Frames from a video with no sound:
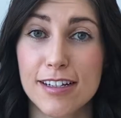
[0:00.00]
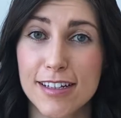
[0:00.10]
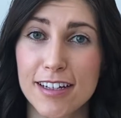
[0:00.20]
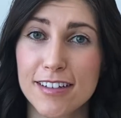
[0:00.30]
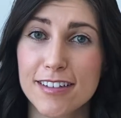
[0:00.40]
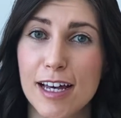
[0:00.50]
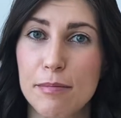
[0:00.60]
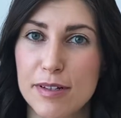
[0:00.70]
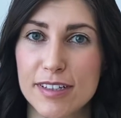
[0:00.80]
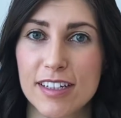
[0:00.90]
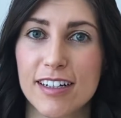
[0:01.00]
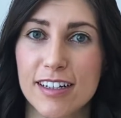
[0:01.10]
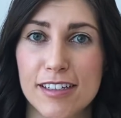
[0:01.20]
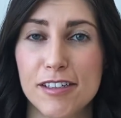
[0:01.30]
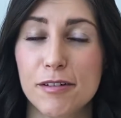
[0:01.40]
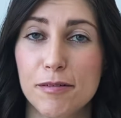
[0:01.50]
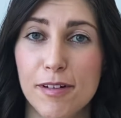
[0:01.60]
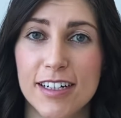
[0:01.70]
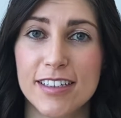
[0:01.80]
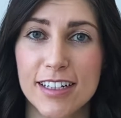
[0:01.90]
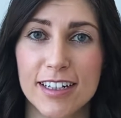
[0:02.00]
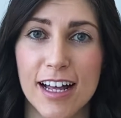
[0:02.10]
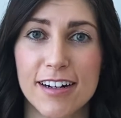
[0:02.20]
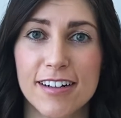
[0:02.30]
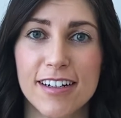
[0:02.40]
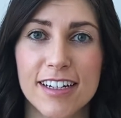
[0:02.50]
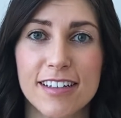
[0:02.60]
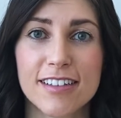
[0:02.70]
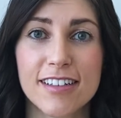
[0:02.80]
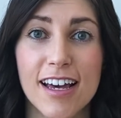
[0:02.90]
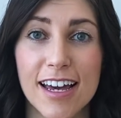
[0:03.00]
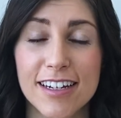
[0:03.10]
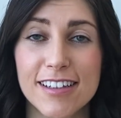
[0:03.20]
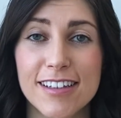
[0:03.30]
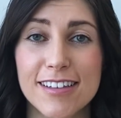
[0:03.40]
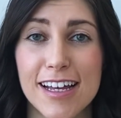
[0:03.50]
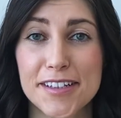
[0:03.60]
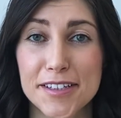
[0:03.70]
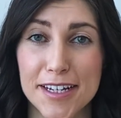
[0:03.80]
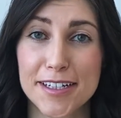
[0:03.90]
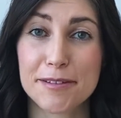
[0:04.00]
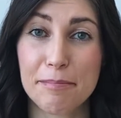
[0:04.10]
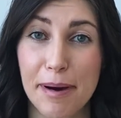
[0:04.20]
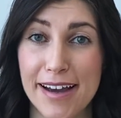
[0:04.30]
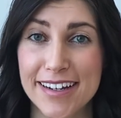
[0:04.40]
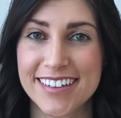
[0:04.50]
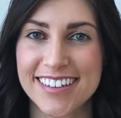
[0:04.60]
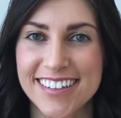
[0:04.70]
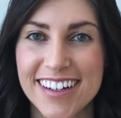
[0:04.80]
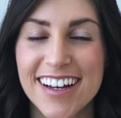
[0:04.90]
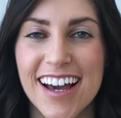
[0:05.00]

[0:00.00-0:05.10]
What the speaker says: second type of skincare you'll want to declutter is anything that's expired.